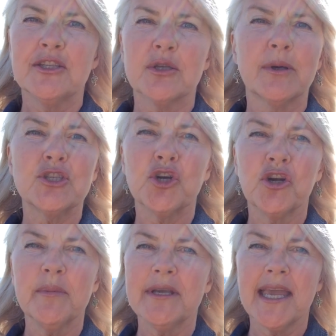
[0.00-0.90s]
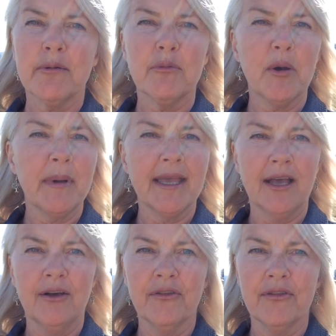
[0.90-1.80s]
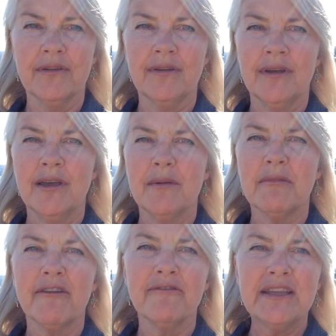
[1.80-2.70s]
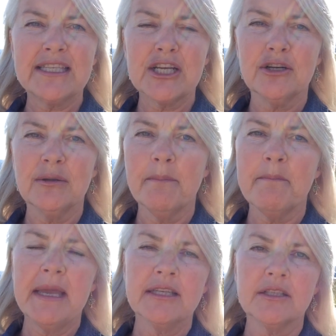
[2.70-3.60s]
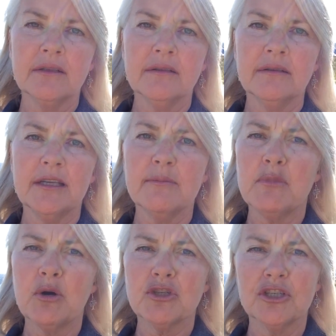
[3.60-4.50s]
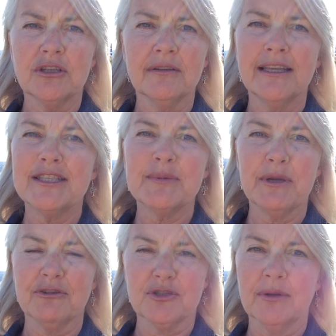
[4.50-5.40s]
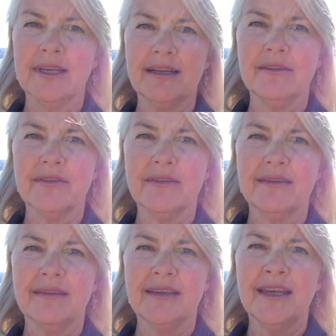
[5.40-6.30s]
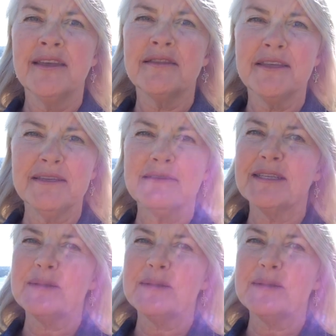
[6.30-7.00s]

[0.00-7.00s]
So my journey became about my health, my physical, mental, emotional, and spiritual health. This